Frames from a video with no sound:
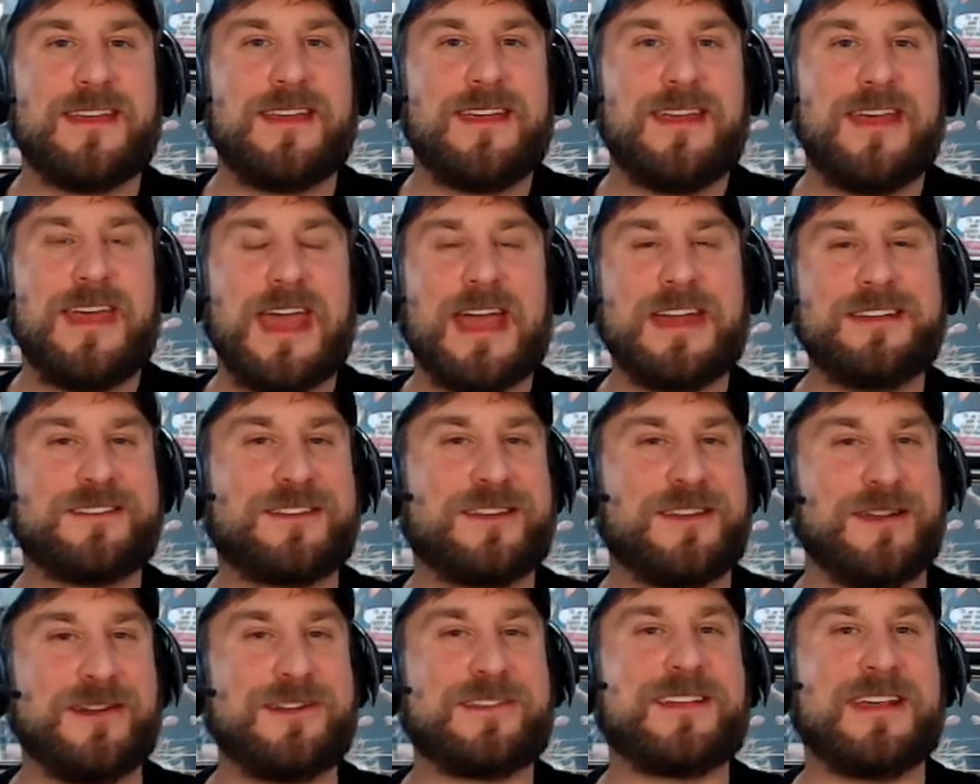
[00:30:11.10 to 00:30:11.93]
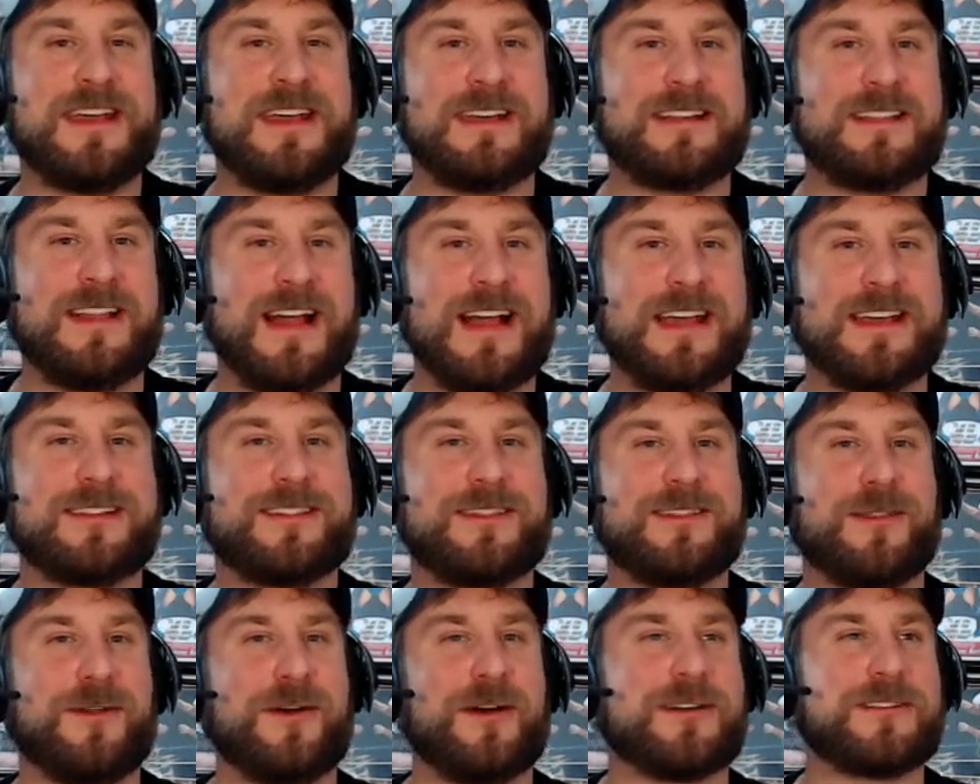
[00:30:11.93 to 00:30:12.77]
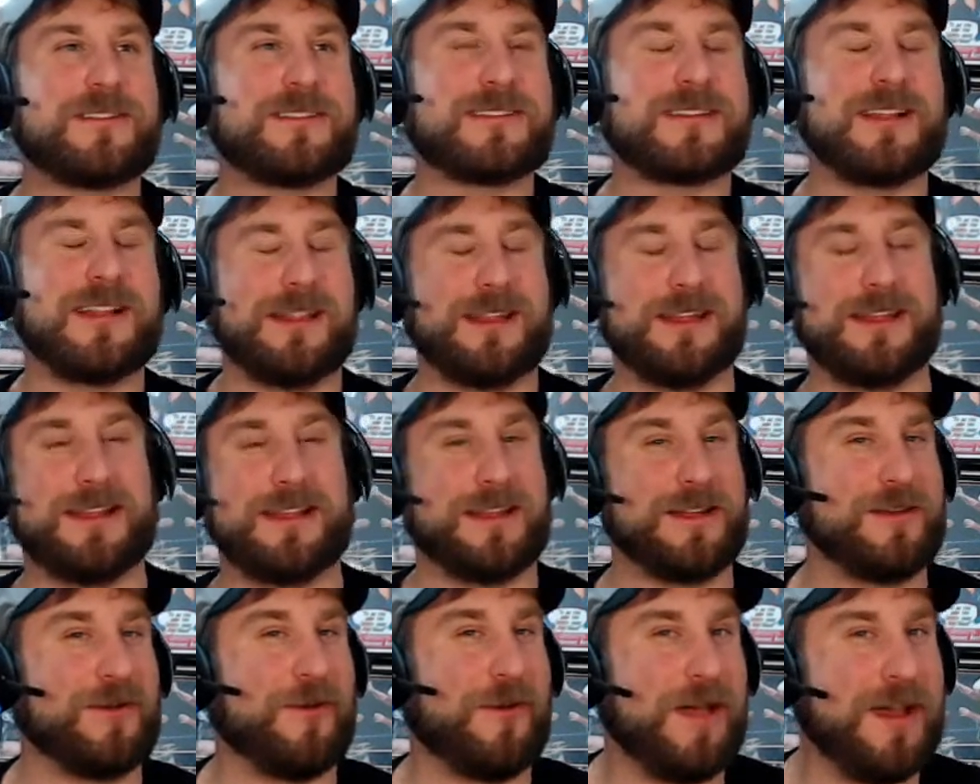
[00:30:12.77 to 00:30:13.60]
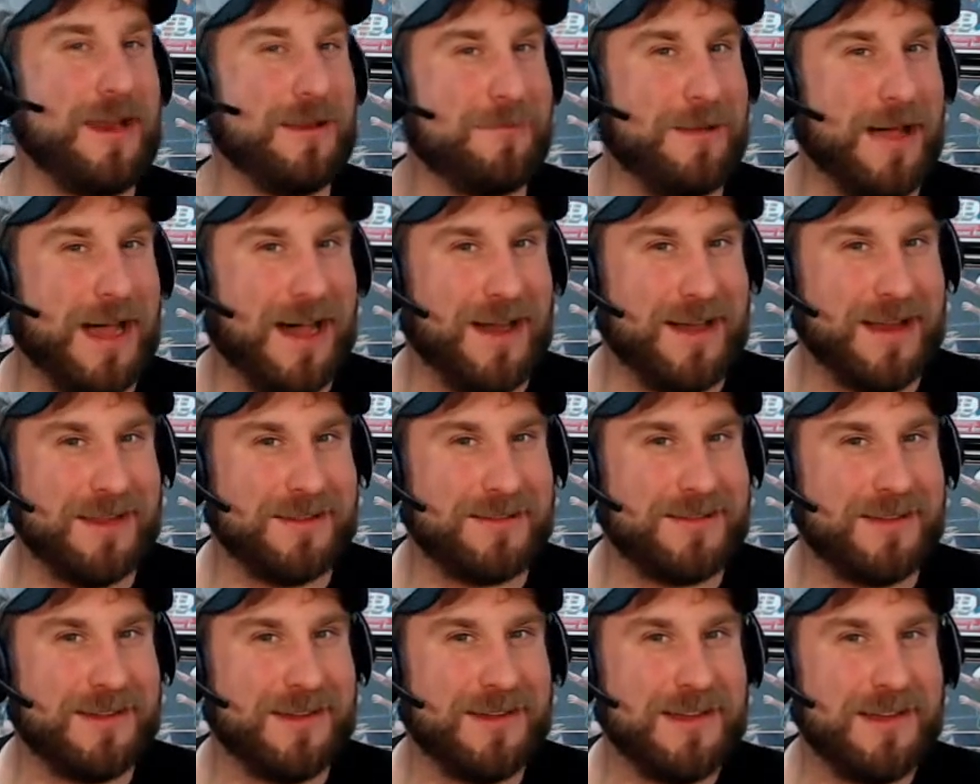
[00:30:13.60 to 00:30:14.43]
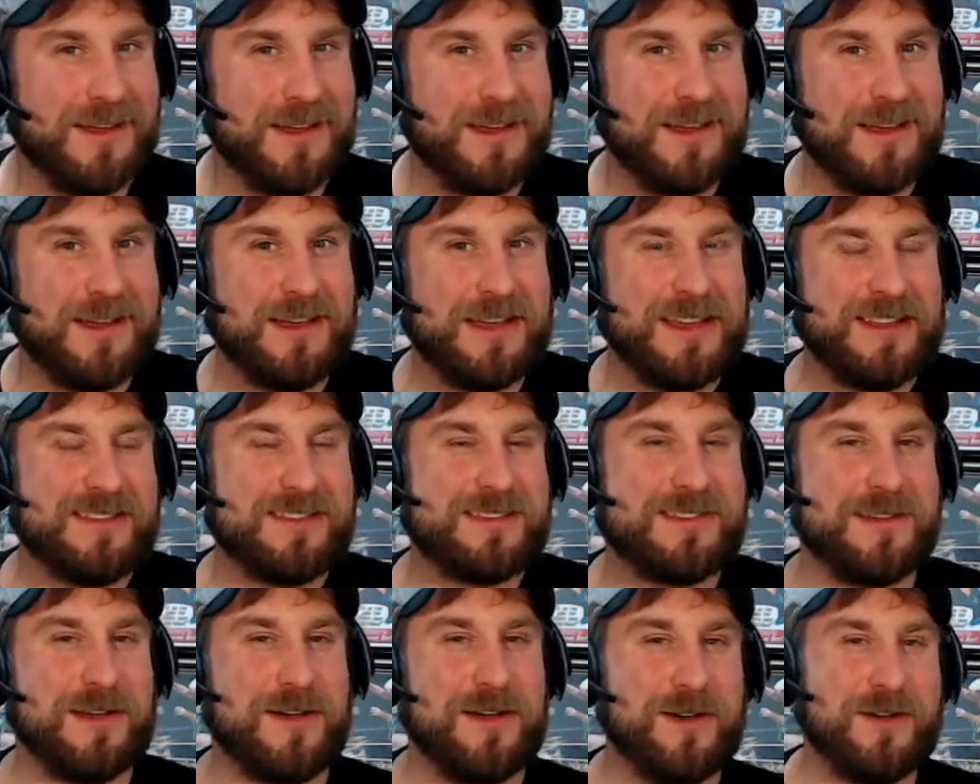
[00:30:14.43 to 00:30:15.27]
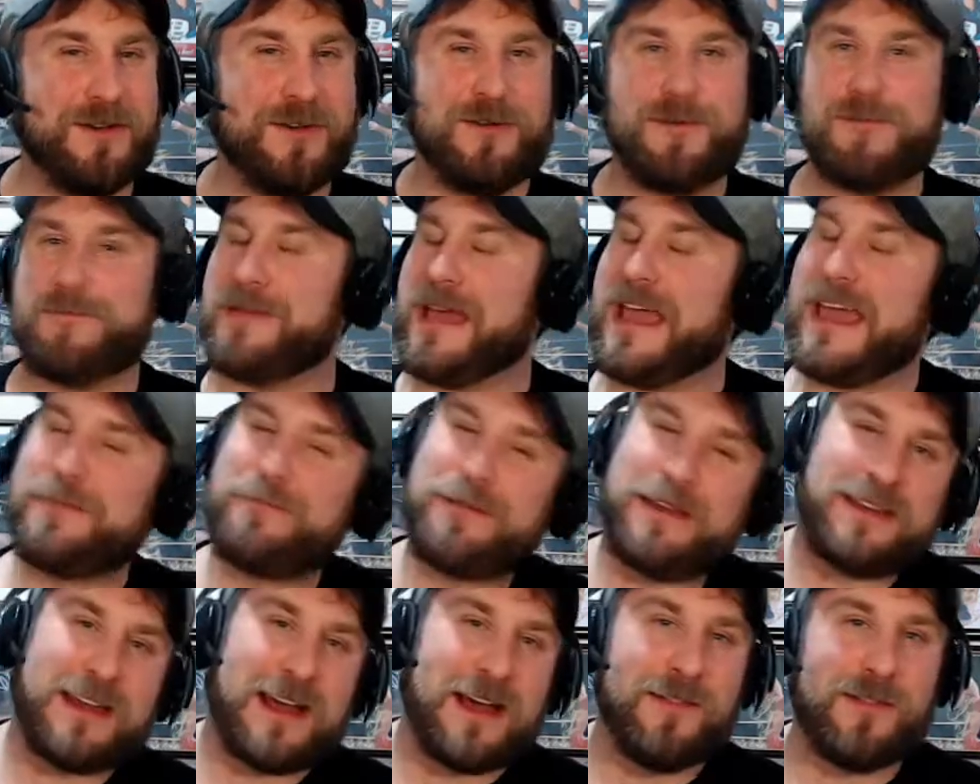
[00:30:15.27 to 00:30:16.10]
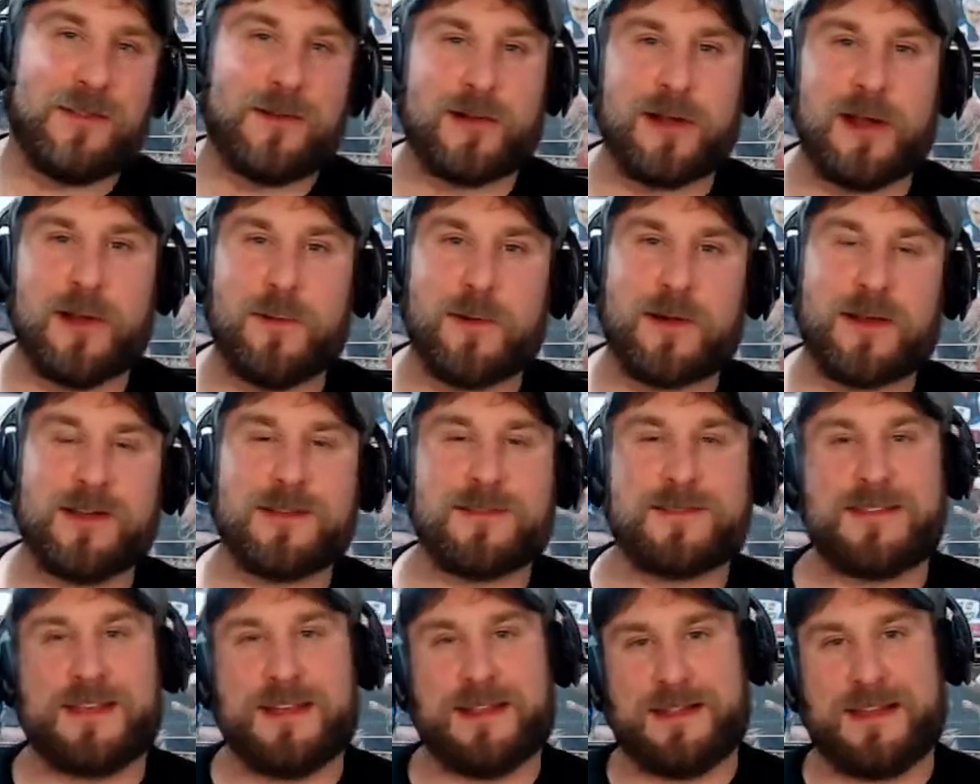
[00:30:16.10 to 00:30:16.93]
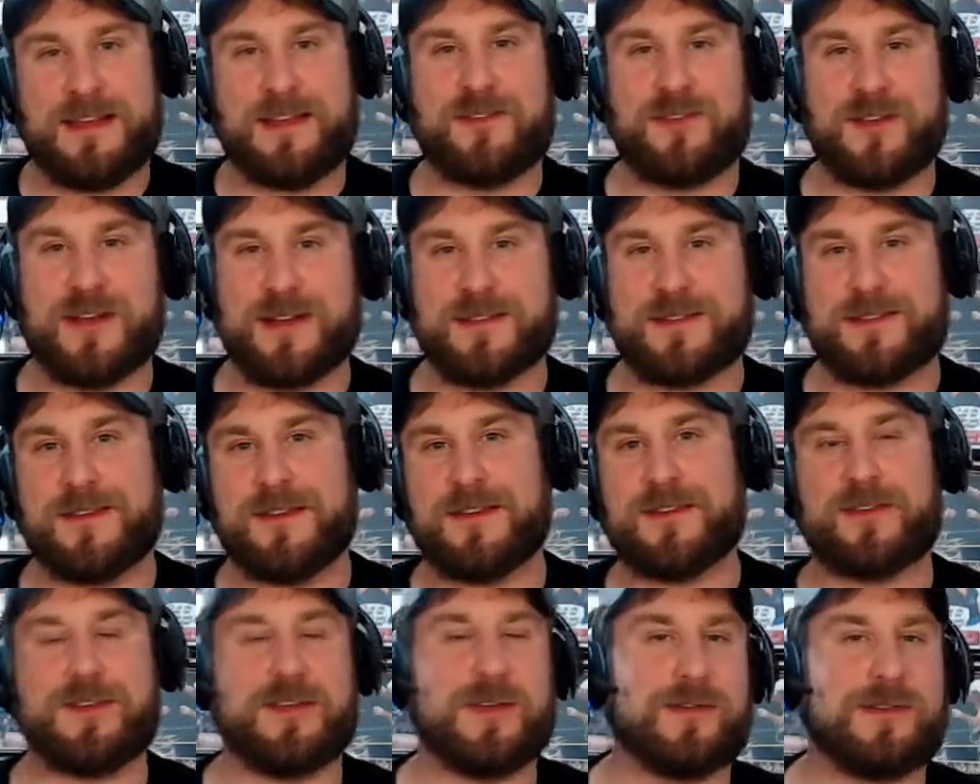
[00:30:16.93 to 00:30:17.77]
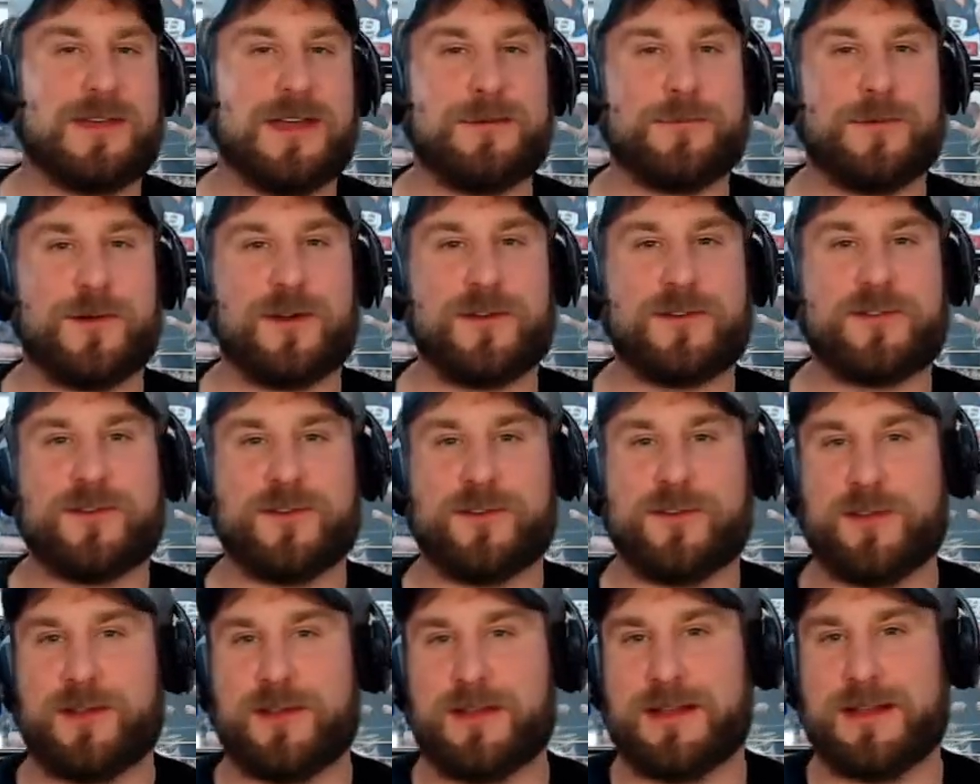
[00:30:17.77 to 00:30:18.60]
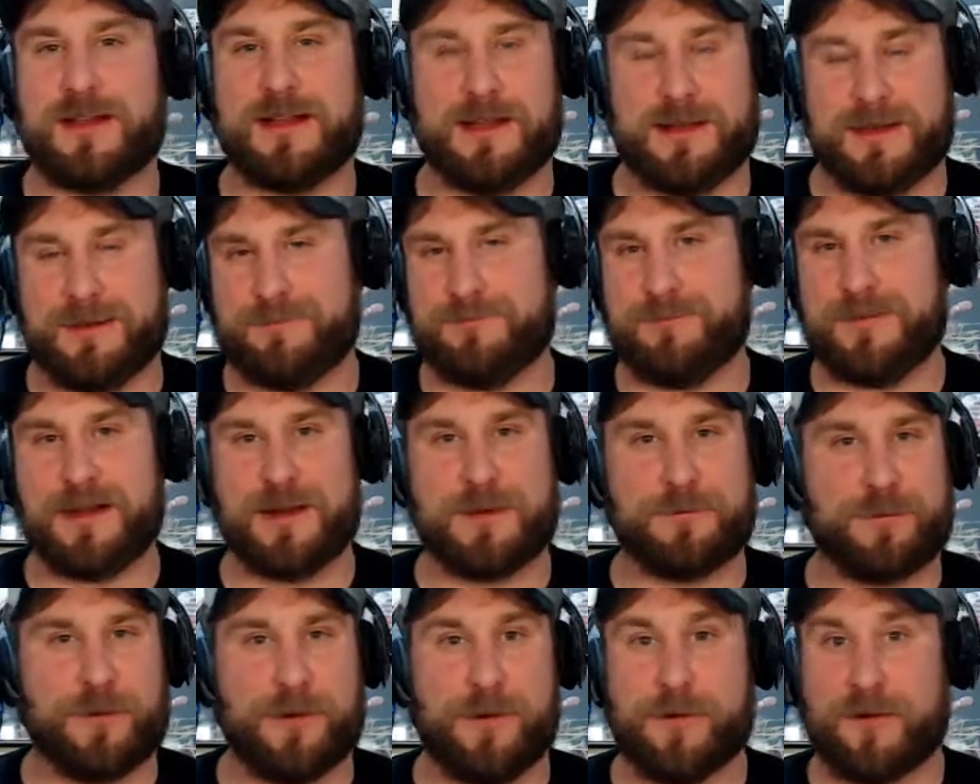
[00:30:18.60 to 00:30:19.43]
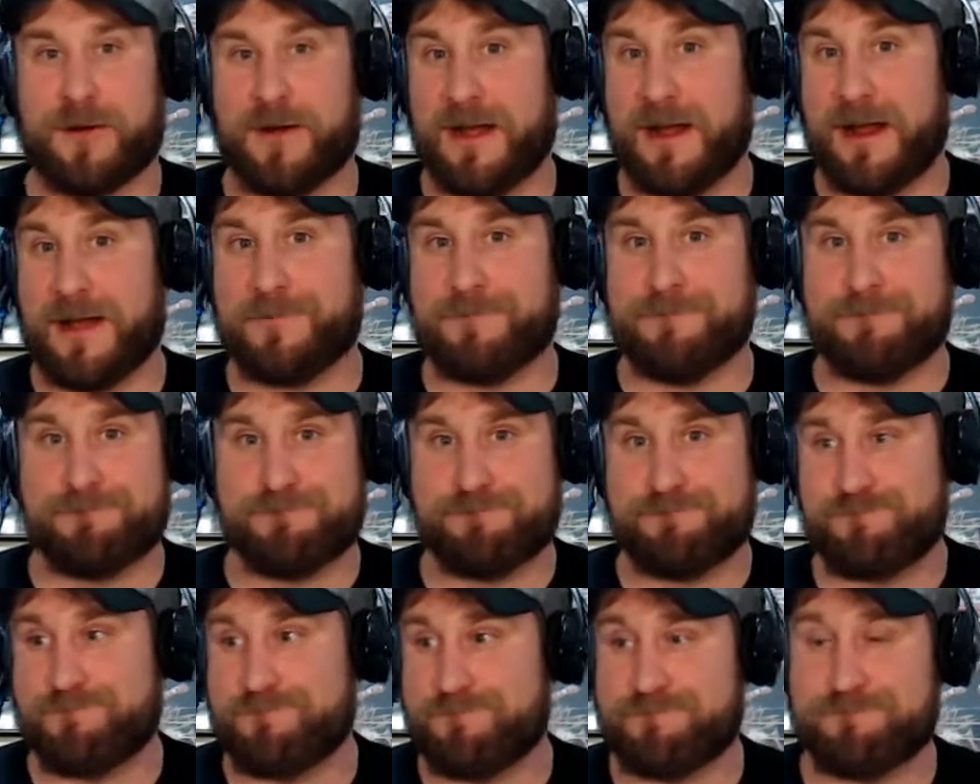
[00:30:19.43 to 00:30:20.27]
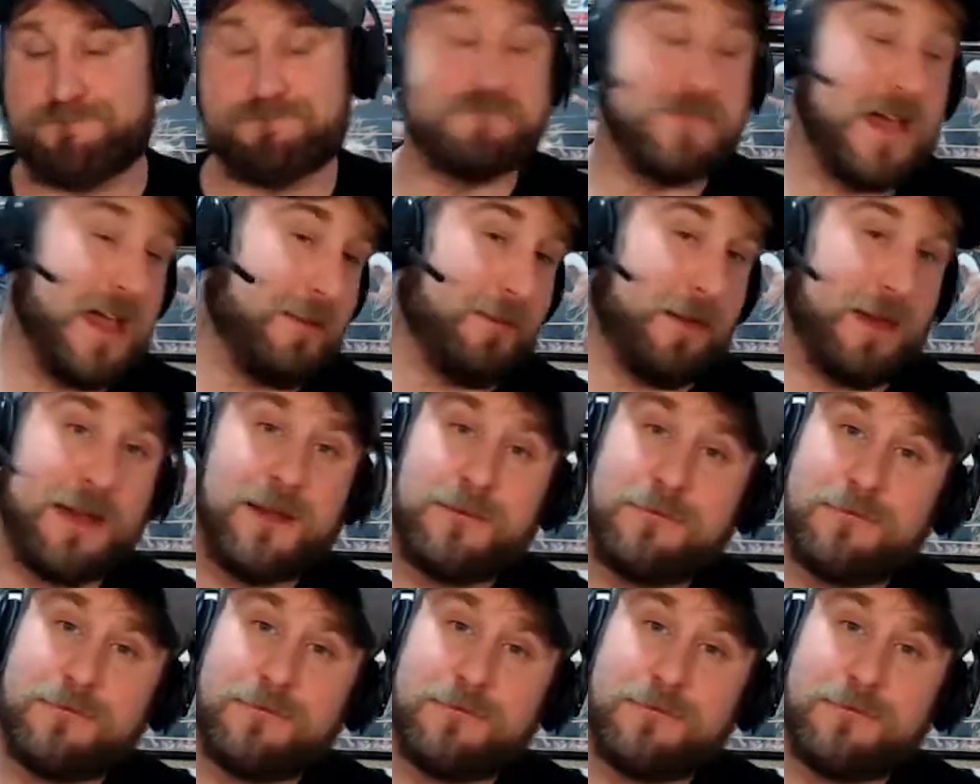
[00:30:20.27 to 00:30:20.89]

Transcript: And QT looked a little annoyed about it. So maybe down the road we're going to see Lee Johnson and QT Marshall in a program. Maybe.